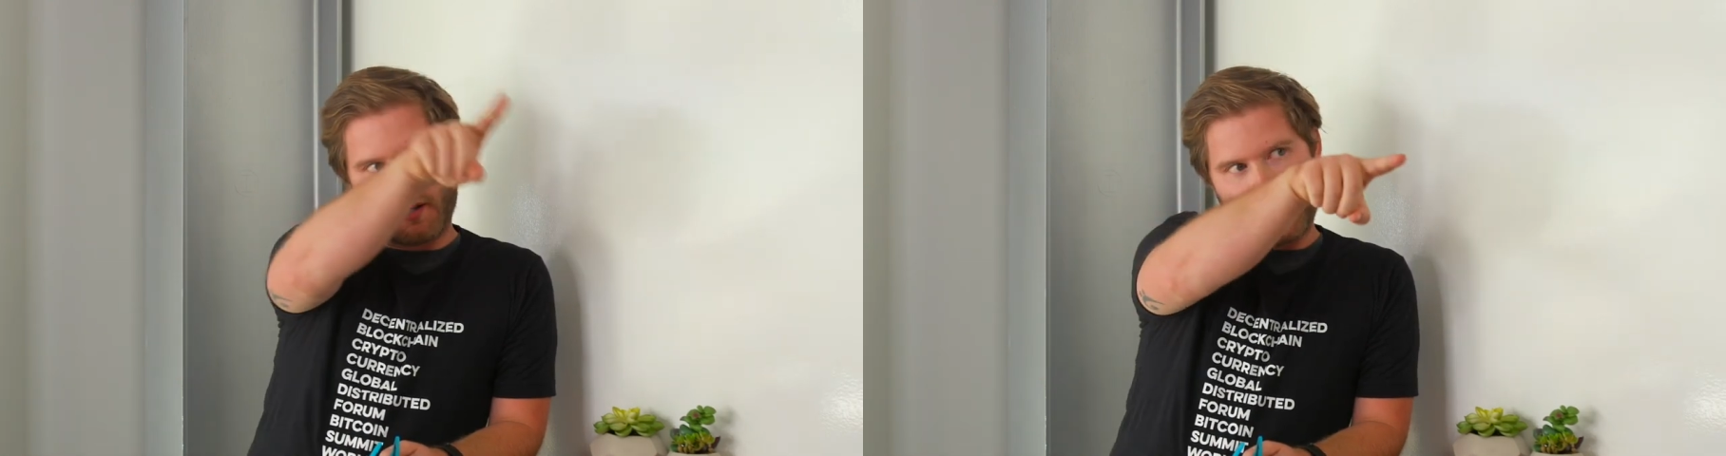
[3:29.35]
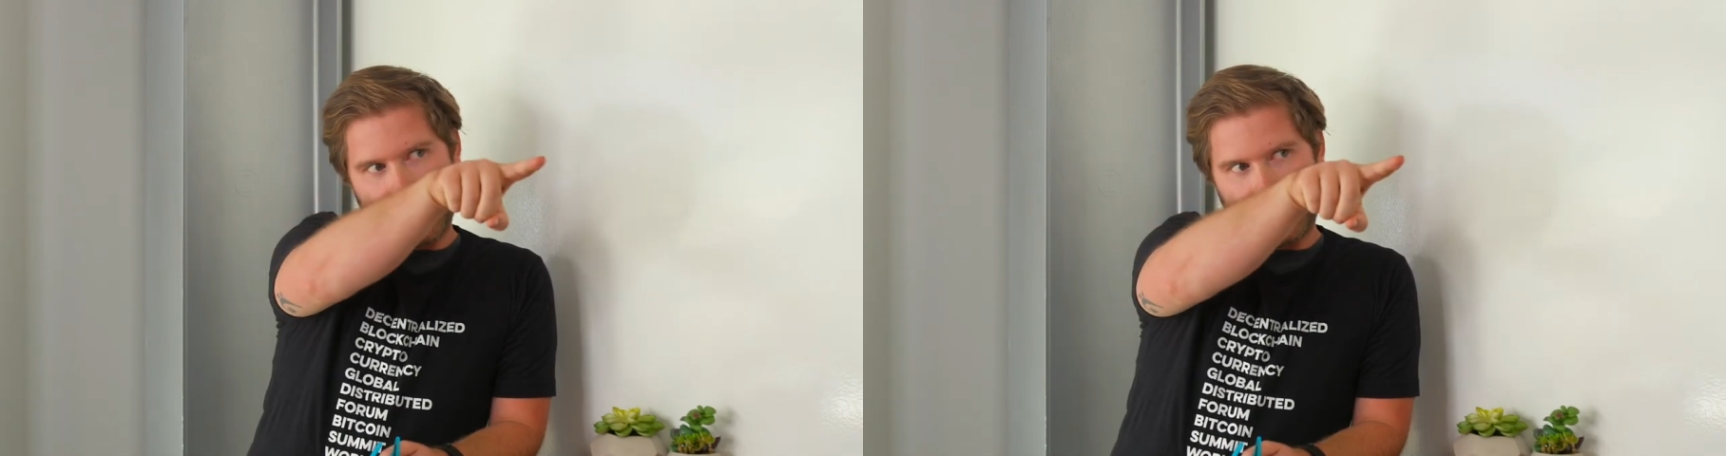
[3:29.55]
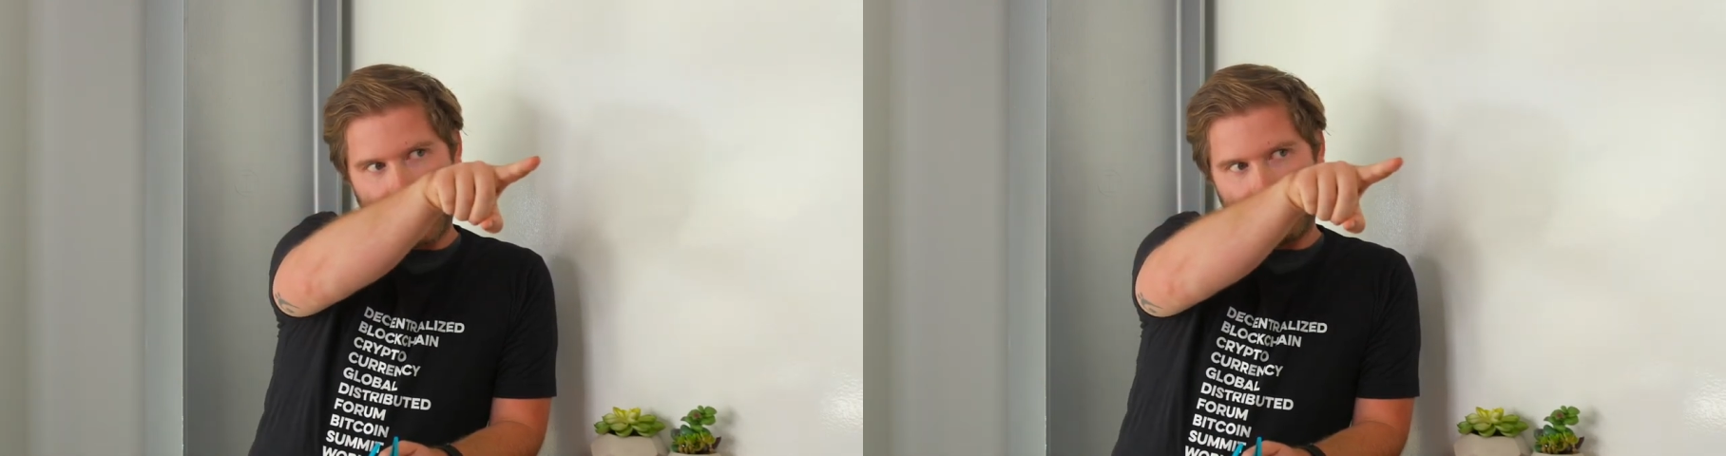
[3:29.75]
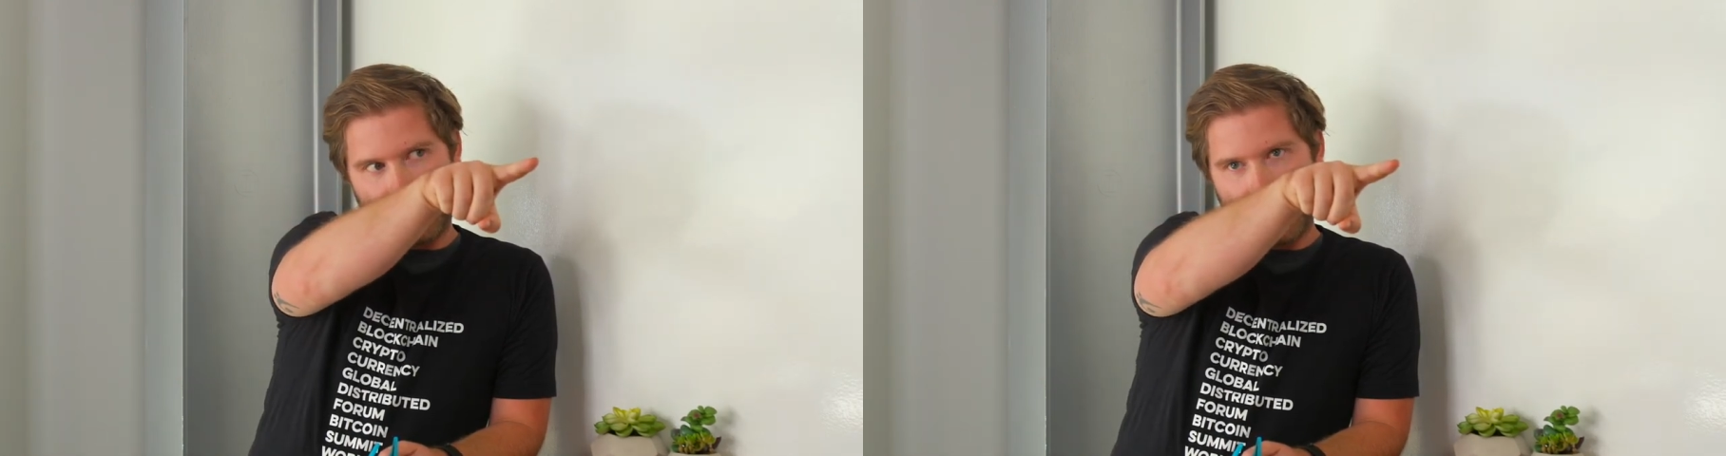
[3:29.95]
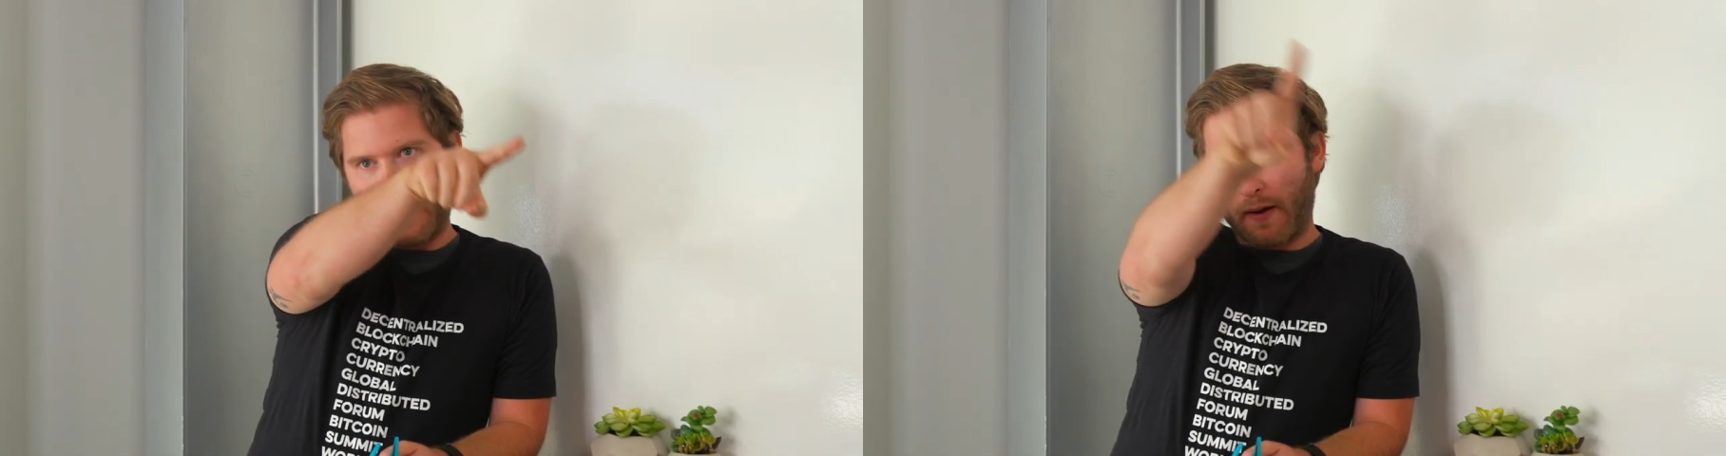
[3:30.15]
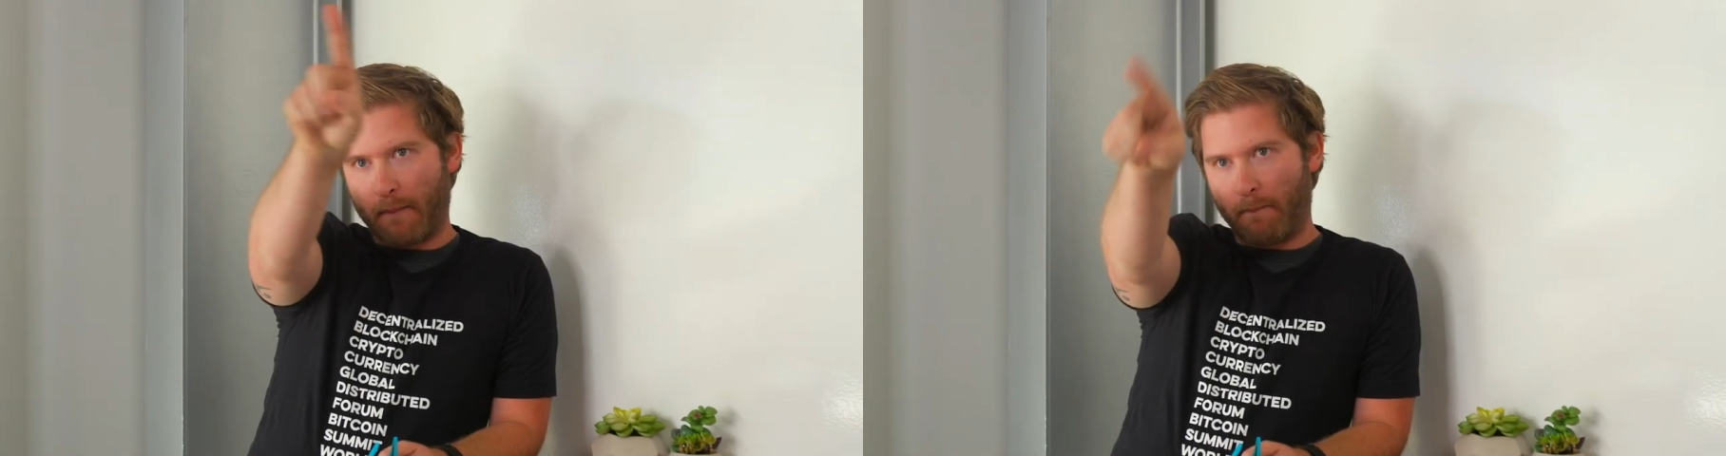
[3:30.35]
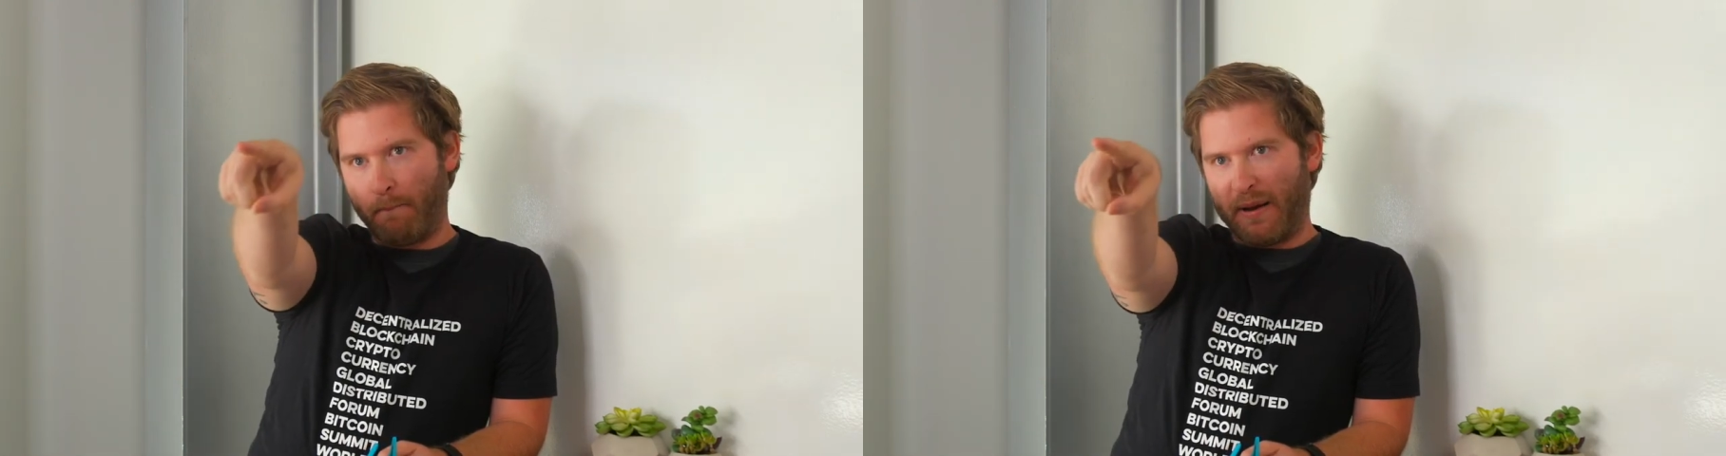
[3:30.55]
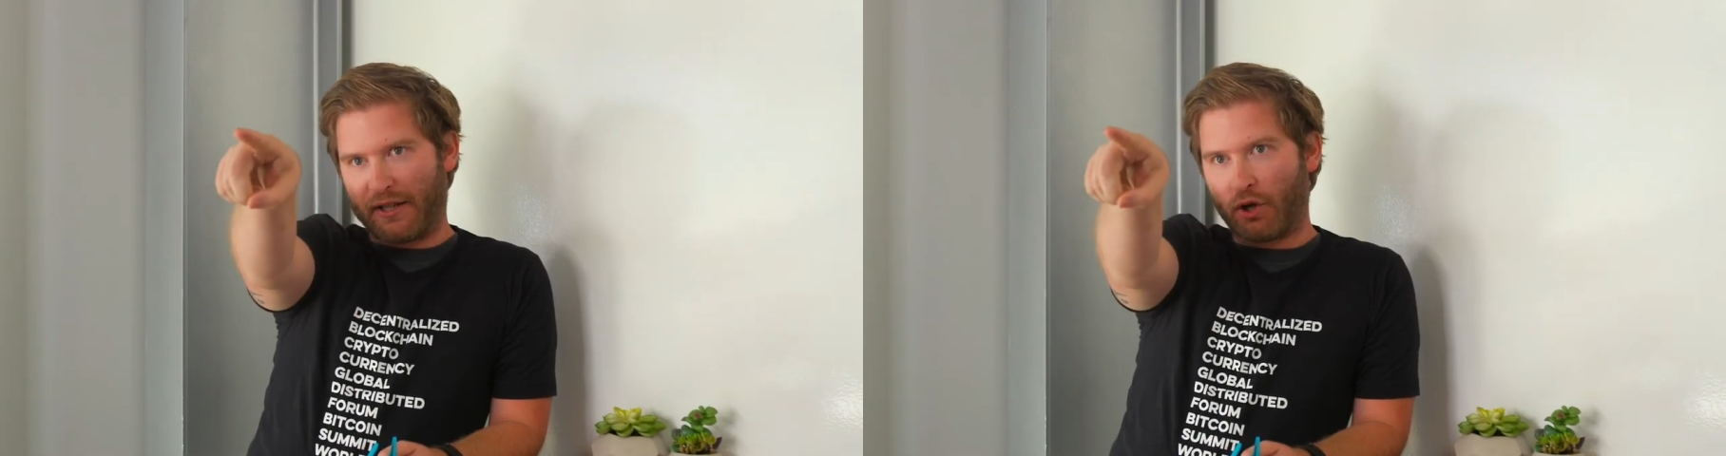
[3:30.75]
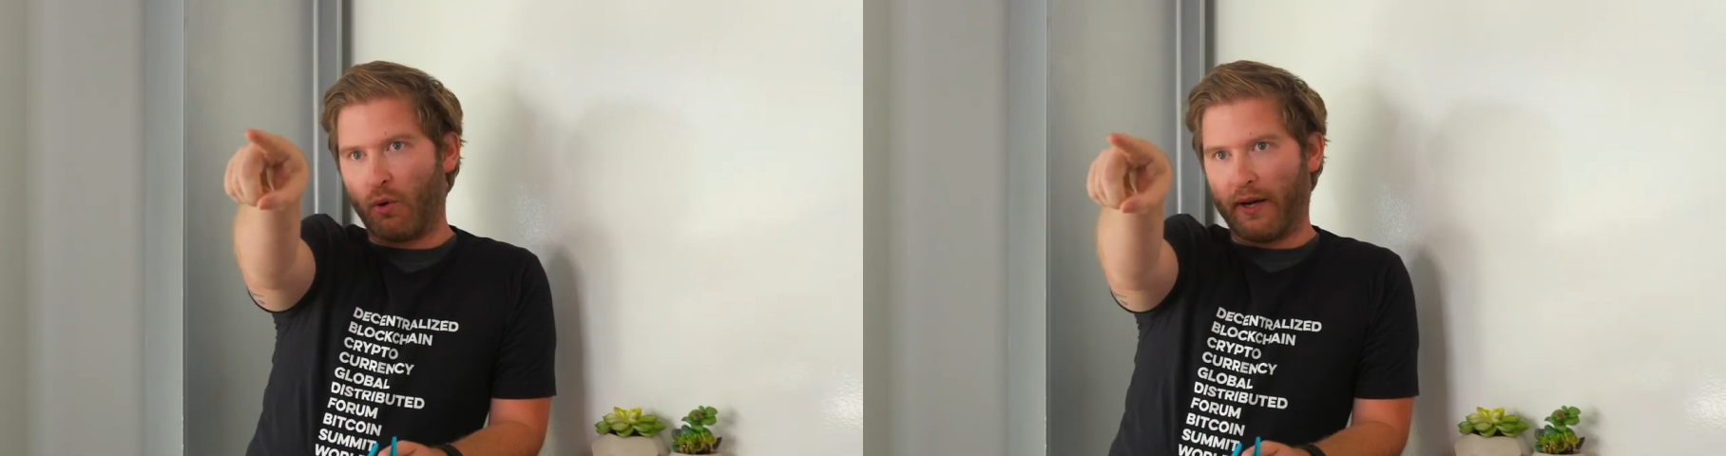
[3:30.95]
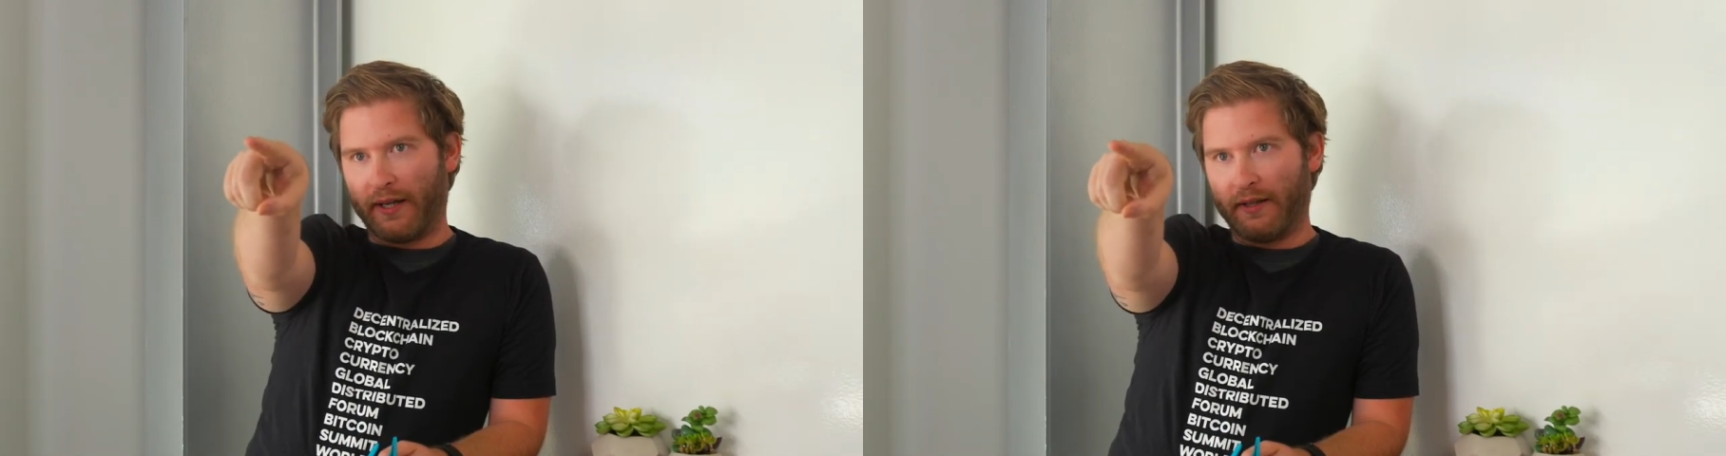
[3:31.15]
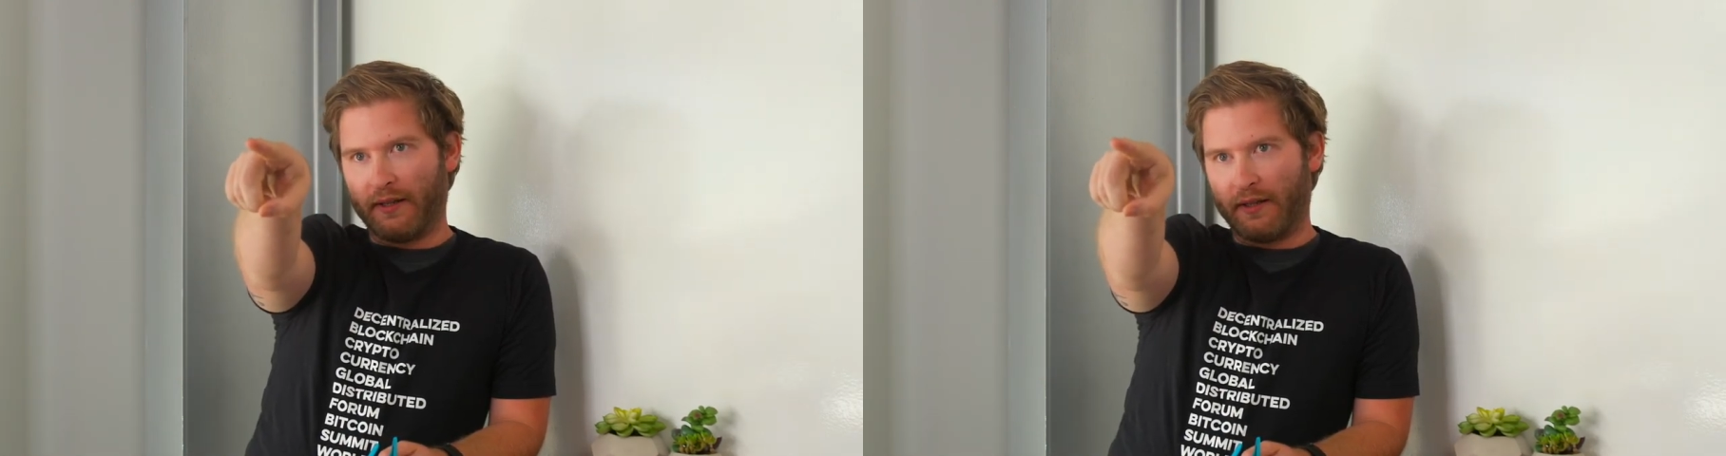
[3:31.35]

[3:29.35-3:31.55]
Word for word: Ethereum, Bitcoin,